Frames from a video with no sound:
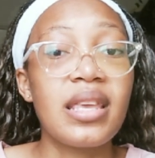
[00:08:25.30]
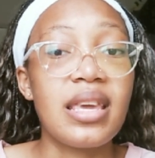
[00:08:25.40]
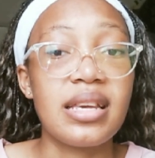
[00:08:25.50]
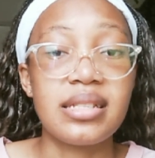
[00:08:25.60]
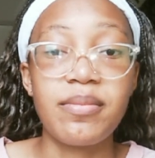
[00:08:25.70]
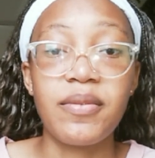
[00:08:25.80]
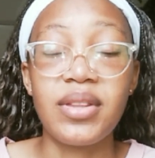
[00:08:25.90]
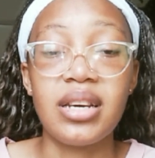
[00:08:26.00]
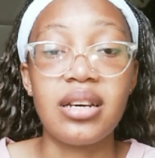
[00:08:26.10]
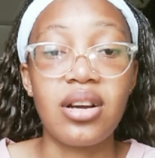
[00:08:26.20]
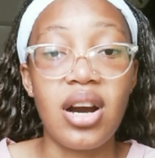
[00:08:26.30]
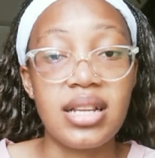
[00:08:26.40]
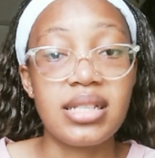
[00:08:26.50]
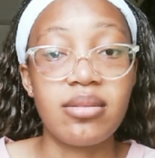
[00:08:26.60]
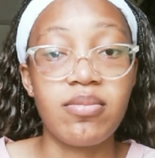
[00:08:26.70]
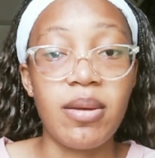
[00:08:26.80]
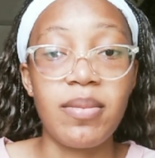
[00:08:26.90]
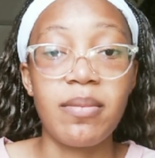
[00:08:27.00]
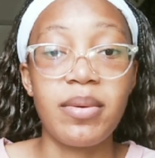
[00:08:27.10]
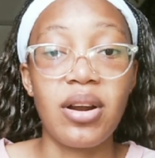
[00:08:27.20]
yes, some of the concepts might
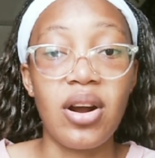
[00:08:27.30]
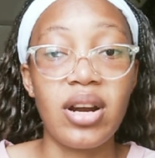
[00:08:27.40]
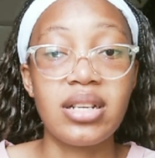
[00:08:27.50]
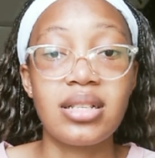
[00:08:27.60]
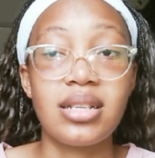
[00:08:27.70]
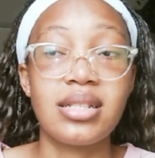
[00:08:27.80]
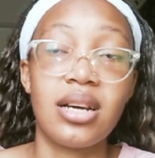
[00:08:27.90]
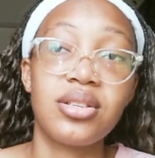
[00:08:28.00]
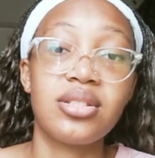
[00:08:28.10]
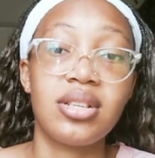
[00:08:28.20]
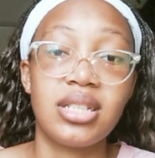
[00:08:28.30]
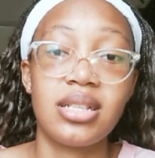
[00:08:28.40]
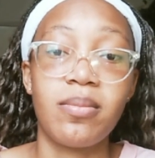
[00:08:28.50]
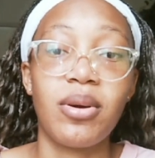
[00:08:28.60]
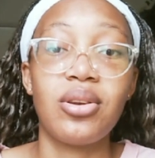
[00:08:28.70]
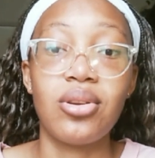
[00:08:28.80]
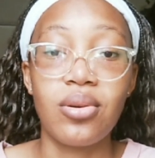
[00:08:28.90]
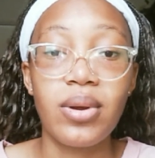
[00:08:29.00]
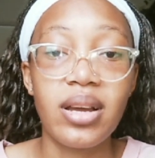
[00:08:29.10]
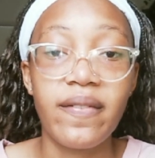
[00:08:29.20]
be a bit hard, because now it's not just about
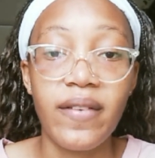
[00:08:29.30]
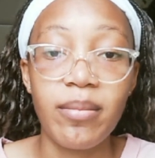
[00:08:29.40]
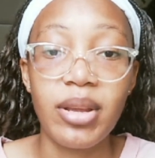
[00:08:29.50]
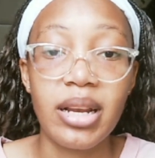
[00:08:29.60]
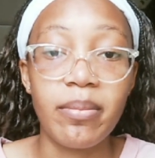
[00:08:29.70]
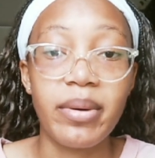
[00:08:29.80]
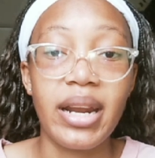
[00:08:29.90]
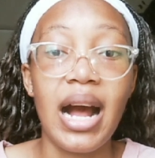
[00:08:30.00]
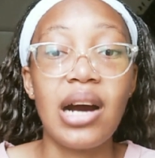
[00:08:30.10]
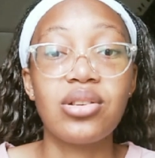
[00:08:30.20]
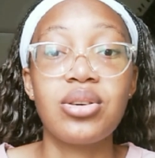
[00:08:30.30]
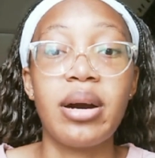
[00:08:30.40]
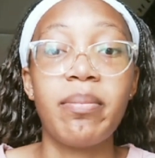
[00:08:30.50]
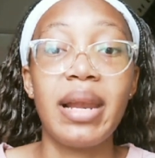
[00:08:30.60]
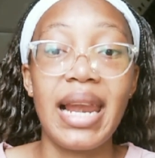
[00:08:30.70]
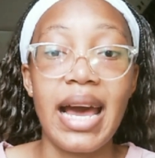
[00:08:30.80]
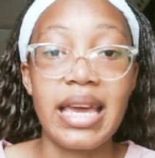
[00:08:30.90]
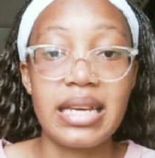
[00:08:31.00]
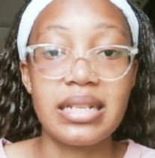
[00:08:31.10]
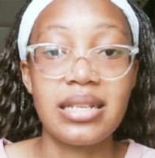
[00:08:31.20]
knowing a formula but how to apply
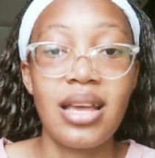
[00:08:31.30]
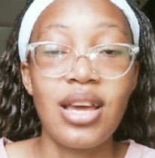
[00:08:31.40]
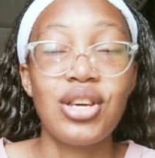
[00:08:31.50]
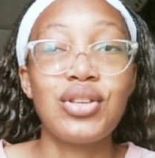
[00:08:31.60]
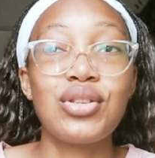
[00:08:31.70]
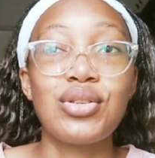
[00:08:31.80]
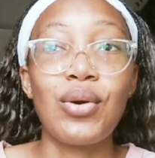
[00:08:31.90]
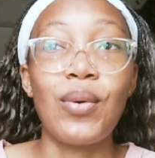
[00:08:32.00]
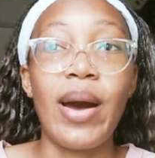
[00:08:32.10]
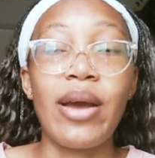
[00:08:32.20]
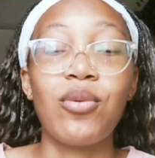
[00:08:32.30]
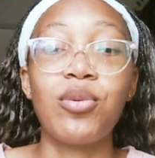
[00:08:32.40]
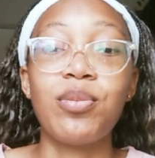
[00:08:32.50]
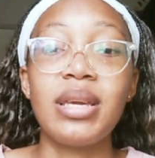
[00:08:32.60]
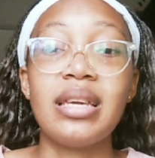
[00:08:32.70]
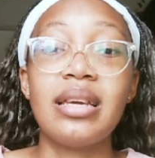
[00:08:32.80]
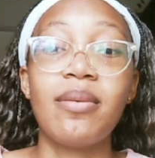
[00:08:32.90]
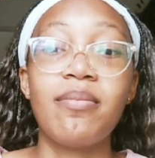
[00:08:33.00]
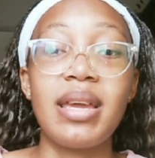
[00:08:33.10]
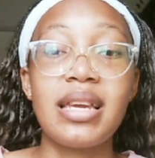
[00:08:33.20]
it. So I will be
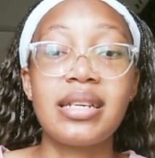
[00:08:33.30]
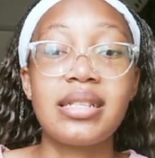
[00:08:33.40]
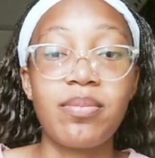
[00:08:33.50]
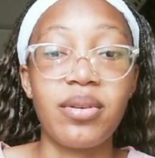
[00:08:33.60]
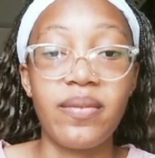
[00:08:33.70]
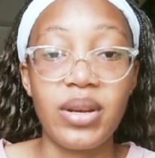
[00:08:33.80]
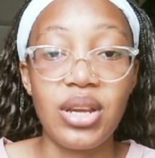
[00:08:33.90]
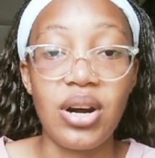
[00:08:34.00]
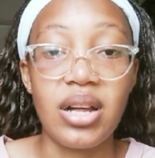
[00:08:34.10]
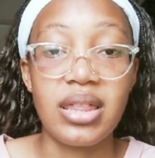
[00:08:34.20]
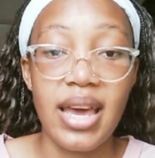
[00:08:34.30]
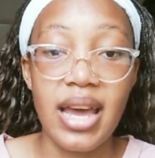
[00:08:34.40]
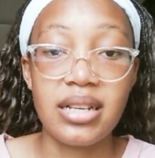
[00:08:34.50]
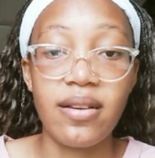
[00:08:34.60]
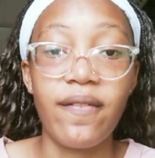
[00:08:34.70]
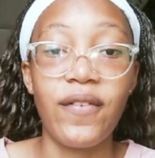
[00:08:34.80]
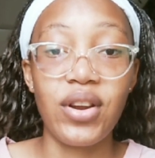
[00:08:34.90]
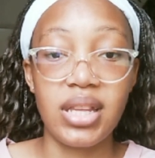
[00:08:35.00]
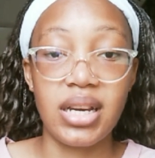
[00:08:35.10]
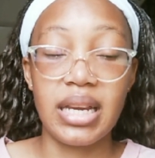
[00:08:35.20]
making a separate video on that,
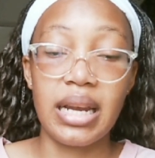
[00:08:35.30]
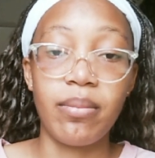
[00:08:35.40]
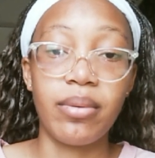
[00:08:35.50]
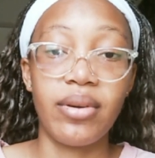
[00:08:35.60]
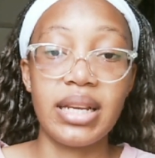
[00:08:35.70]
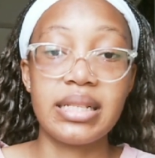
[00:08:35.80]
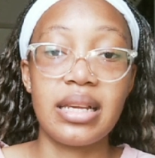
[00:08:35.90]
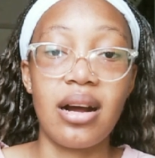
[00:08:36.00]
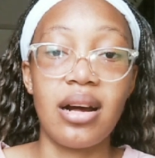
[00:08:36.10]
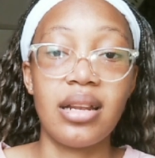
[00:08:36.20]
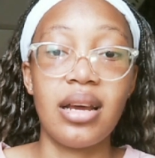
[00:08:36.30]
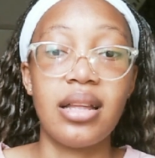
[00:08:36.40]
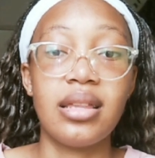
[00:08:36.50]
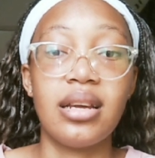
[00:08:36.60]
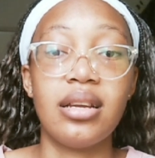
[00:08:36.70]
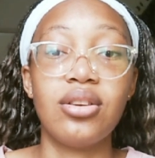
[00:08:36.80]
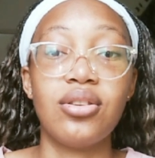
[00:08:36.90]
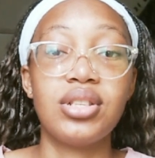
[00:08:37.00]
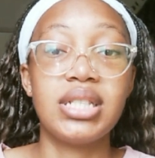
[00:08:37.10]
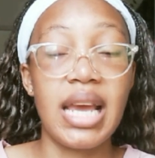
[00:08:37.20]
further elaborating on the
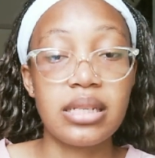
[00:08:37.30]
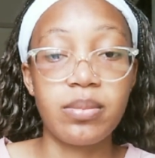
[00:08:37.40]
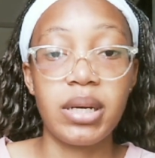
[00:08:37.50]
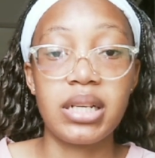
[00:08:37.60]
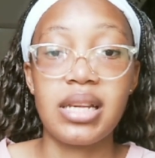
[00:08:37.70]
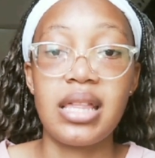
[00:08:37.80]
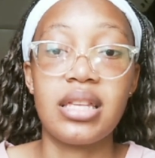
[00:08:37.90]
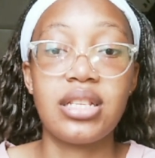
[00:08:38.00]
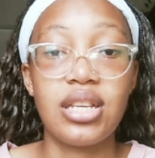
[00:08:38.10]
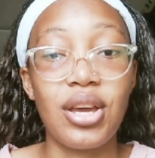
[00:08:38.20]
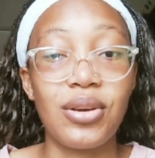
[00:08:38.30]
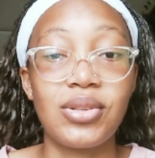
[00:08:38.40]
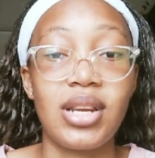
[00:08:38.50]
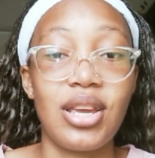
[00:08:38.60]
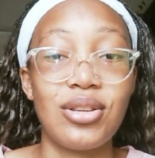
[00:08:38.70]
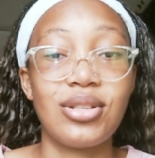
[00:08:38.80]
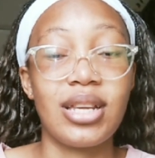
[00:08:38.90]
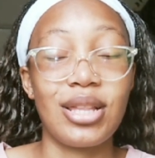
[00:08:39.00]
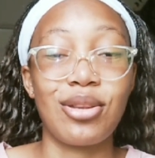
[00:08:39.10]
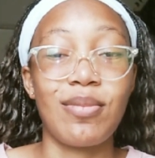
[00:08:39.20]
textbooks and the cheat codes that I used to
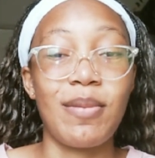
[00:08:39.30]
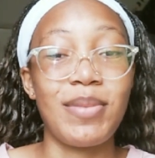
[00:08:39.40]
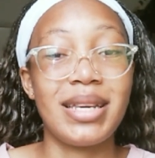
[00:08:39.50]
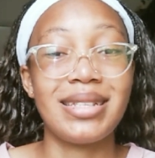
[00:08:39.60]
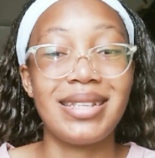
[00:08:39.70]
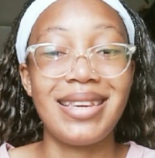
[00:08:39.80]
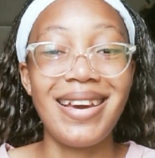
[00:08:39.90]
get through my BSc.